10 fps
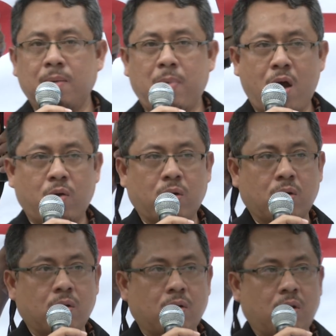about
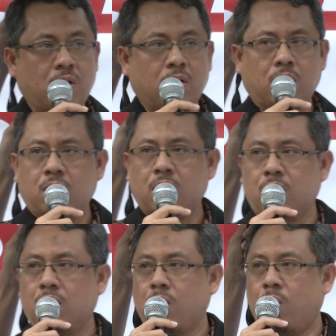
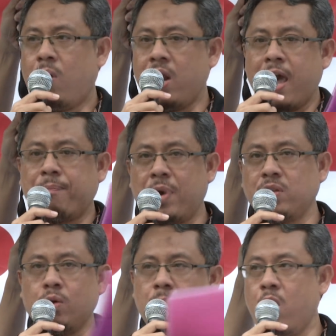what
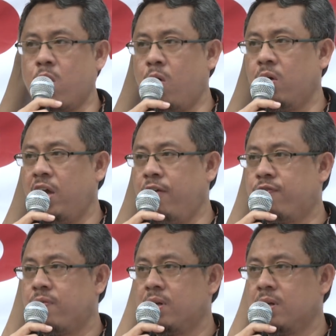happened tomorrow
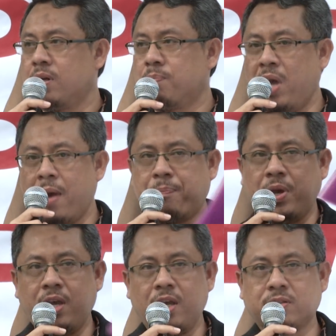if PAP
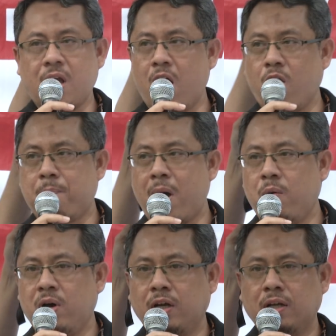is out of
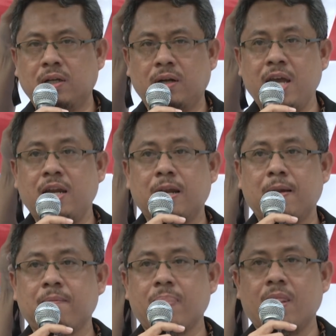power, right?
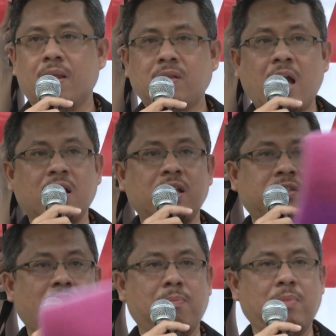
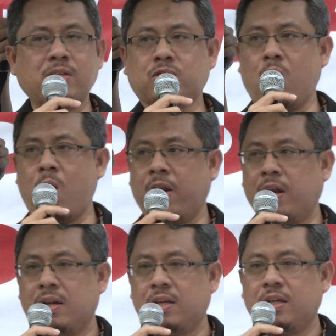Terrorism and so
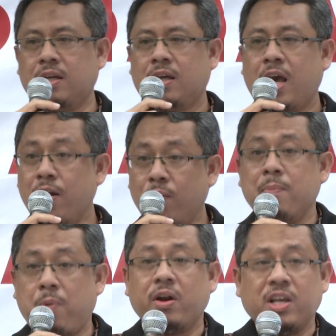on. And we
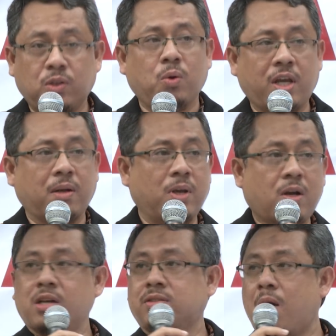bought into it
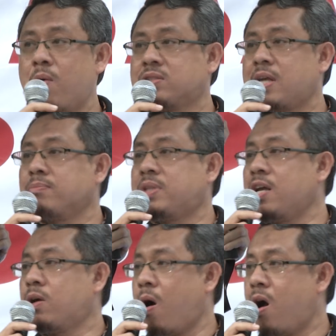because there was
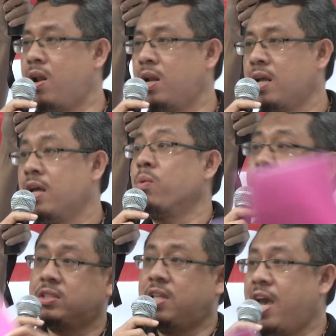something called,
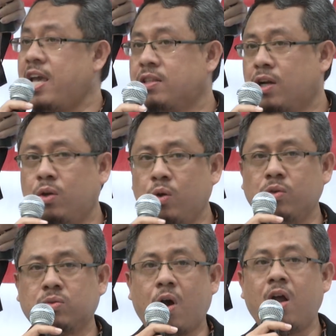which they
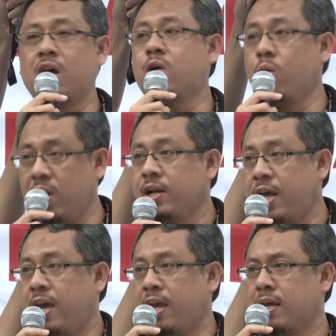introduced, called the cooling
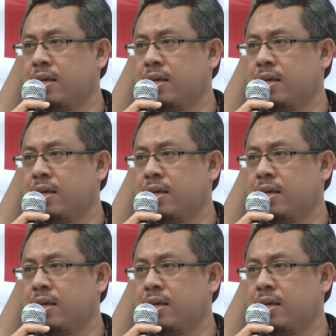day.